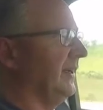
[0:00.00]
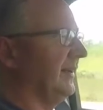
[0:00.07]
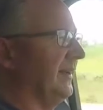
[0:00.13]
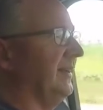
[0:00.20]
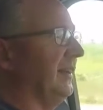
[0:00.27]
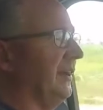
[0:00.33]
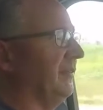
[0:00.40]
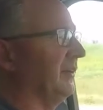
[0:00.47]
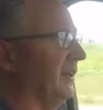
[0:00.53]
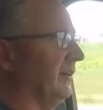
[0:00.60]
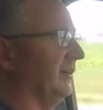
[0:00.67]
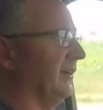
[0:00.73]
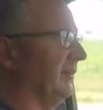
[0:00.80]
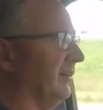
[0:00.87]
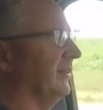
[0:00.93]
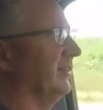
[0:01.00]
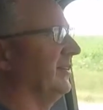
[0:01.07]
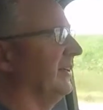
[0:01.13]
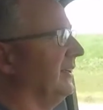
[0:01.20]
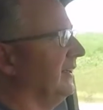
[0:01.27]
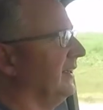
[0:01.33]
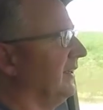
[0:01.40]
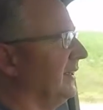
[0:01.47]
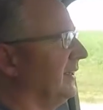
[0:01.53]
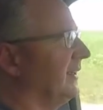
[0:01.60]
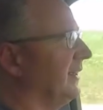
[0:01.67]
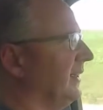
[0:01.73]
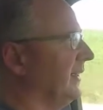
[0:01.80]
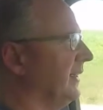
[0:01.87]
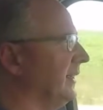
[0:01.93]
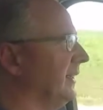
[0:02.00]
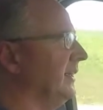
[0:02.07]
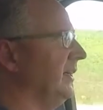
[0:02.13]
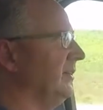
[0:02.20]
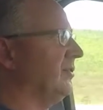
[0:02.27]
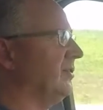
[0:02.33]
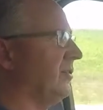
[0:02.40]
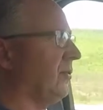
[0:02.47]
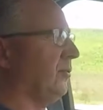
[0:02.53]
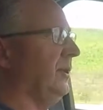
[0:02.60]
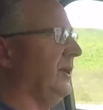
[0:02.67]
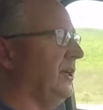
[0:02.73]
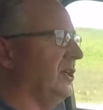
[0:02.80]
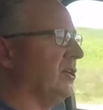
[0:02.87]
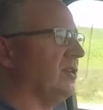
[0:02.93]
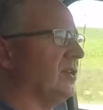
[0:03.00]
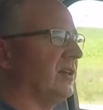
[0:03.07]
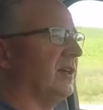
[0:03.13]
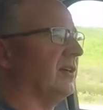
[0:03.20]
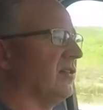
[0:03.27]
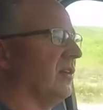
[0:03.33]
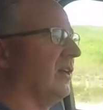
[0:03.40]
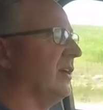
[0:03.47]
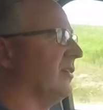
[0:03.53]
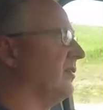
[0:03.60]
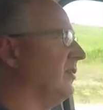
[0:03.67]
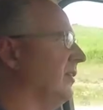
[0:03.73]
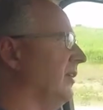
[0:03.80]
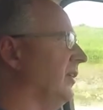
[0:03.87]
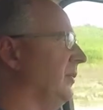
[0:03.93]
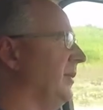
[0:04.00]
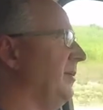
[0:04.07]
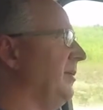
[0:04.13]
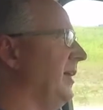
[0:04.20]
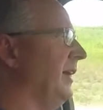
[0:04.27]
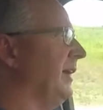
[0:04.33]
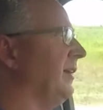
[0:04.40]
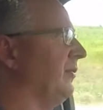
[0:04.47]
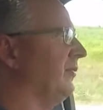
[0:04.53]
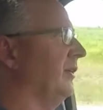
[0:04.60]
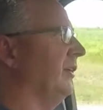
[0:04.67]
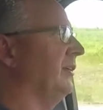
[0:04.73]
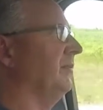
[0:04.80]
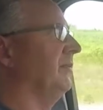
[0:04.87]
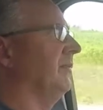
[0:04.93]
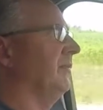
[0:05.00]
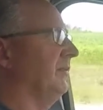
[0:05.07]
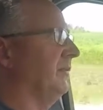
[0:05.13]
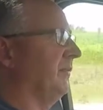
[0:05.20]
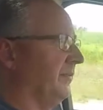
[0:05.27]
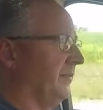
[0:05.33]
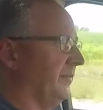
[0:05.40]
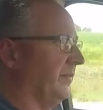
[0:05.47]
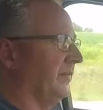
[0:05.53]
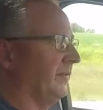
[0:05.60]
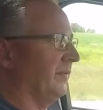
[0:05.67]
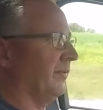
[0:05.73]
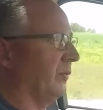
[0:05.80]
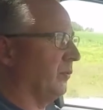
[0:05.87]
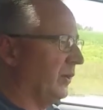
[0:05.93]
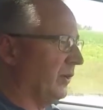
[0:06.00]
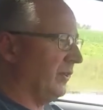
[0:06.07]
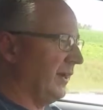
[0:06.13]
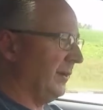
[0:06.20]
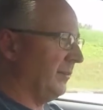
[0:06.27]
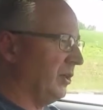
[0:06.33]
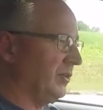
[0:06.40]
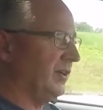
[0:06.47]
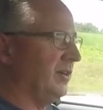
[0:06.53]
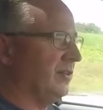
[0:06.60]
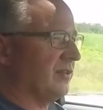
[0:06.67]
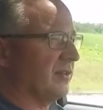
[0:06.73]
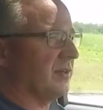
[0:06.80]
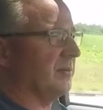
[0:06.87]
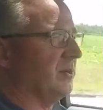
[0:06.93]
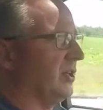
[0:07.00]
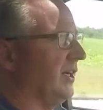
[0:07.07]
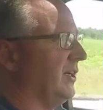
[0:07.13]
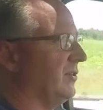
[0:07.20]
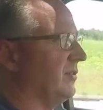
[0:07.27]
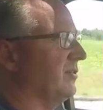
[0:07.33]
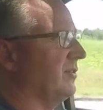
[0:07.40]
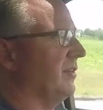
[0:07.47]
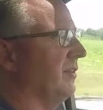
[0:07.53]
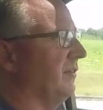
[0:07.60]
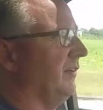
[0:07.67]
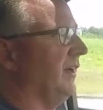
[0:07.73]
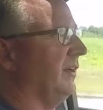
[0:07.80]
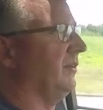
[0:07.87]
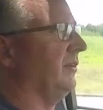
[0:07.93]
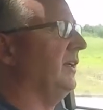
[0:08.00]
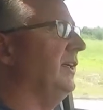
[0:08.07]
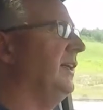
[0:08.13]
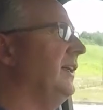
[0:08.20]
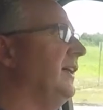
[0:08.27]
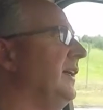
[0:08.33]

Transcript: And it definitely delivers. It's 3-inch exhaust all the way back from where the MRT system attaches to the factory,